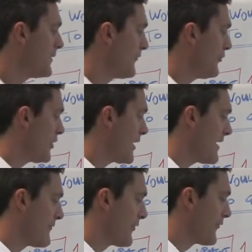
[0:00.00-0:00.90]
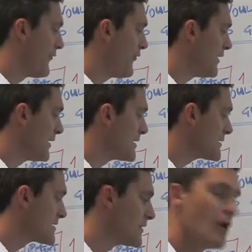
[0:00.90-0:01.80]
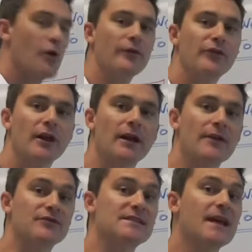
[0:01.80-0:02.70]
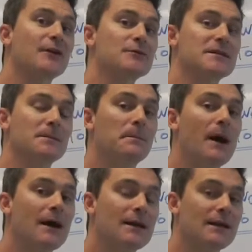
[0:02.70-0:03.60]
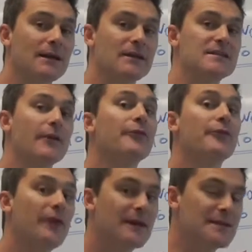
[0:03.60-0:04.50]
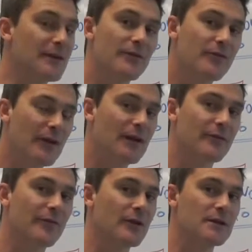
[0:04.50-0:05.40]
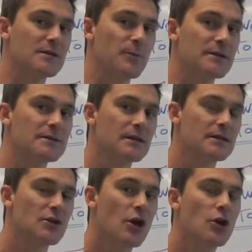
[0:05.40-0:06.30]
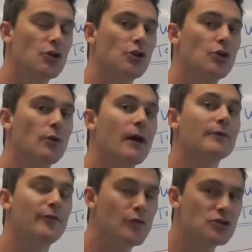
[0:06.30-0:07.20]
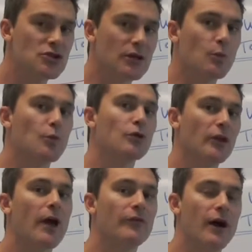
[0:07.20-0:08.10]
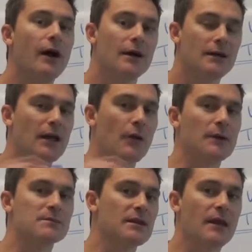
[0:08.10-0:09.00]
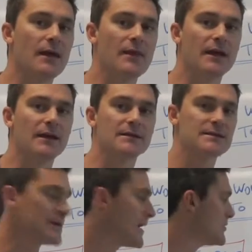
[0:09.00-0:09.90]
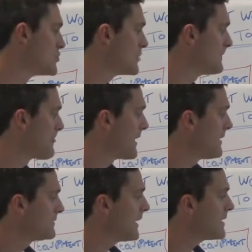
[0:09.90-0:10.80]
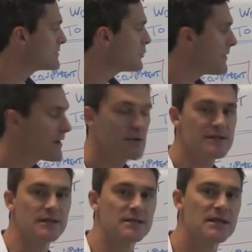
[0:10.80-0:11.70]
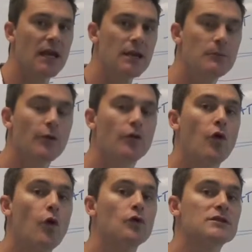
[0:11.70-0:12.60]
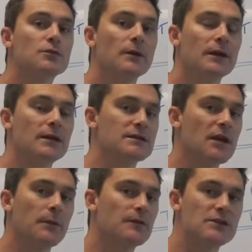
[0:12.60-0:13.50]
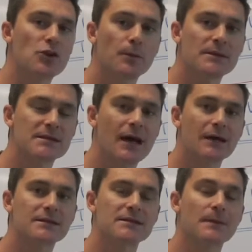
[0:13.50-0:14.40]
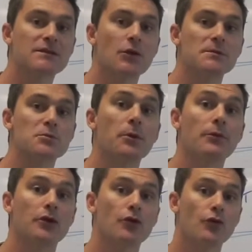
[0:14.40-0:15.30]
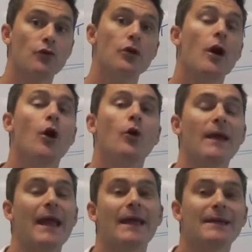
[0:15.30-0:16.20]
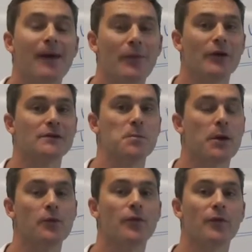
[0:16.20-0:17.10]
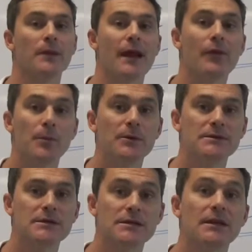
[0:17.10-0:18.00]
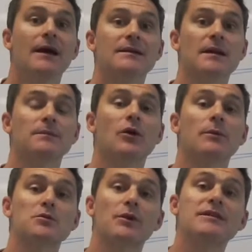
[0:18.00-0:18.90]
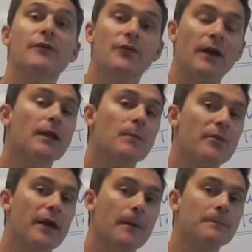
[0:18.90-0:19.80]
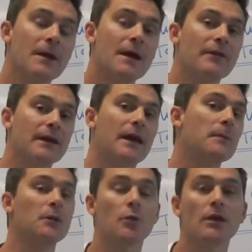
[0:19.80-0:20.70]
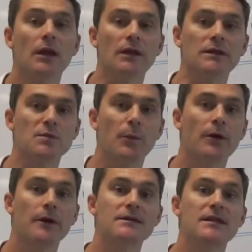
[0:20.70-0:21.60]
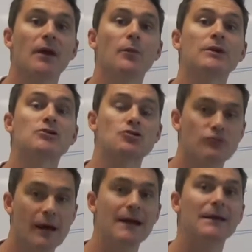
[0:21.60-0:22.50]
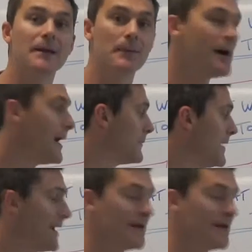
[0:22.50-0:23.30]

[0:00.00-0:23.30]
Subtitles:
but if you don't have the fitness, or if you don't have sales and marketing that's effective in a fitness business, you unfortunately will never go up to that next stage. The last one there is the team. Of course, we need a team of superstars. Sometimes we recruit or we headhunt those people from another business. Sometimes we develop them. They come in with little experience and we train them up